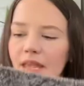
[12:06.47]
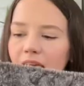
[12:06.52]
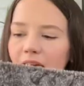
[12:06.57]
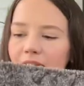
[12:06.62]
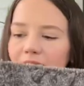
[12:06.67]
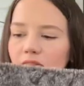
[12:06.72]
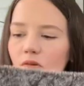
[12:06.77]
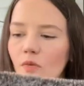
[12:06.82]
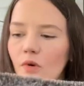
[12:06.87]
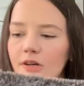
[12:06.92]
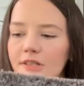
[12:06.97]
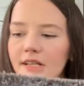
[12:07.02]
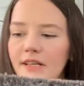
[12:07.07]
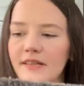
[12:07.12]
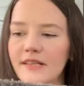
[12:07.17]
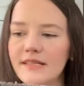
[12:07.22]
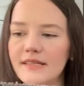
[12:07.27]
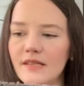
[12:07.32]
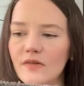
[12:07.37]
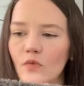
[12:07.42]
Haven't worked on
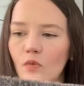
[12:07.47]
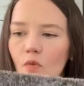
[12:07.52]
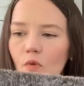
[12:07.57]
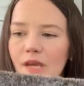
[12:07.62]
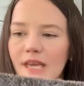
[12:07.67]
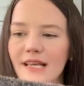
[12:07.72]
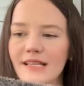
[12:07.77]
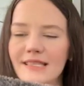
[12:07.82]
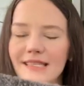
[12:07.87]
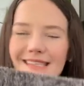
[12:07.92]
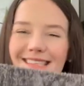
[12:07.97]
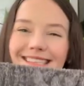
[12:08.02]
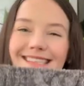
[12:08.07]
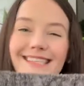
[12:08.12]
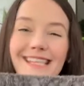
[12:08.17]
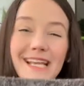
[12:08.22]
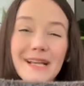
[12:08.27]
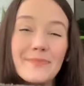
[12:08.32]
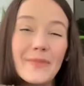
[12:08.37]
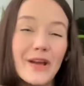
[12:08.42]
this in weeks. This is
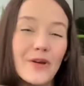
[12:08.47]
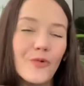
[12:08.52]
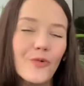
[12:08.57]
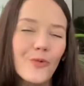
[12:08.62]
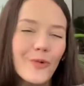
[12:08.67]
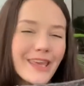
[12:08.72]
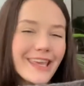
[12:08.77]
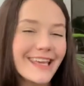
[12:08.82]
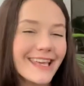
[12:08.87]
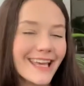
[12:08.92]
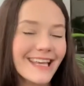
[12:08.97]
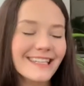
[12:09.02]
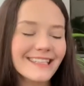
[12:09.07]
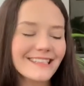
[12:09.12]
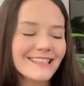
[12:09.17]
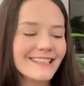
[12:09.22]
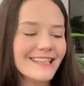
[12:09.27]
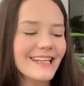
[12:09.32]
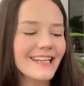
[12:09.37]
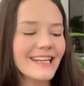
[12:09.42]
like my
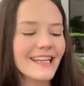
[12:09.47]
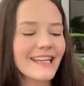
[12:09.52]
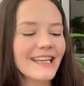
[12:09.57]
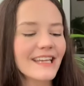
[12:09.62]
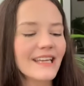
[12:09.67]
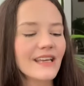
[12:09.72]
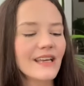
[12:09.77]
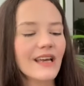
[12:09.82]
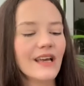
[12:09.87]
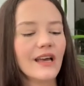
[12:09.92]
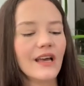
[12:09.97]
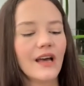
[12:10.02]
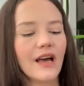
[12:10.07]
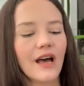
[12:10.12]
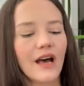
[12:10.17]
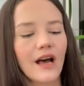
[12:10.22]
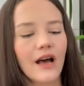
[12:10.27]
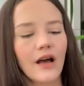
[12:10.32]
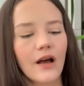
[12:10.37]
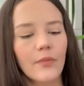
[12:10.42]
weekend knitting
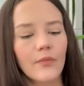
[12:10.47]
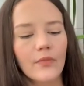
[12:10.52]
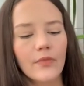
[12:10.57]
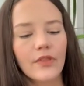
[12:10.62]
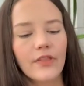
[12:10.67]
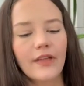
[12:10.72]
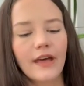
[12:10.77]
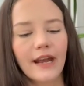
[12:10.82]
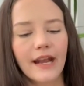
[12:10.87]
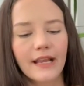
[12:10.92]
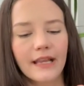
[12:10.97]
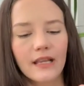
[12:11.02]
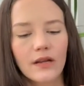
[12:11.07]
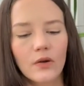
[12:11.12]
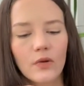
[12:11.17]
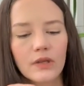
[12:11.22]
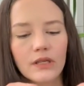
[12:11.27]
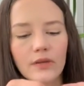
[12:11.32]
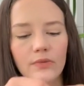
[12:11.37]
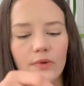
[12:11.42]
um, that I can
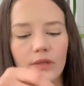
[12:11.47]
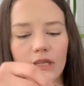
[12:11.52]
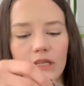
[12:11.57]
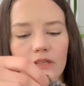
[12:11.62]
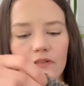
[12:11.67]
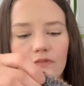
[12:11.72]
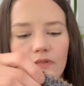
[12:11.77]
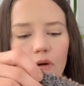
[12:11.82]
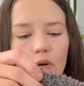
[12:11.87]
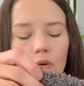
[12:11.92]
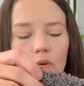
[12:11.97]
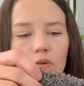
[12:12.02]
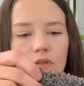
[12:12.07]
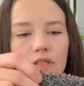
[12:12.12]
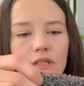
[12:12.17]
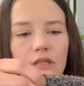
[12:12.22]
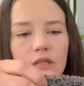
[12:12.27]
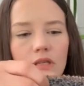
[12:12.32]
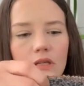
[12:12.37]
only really devote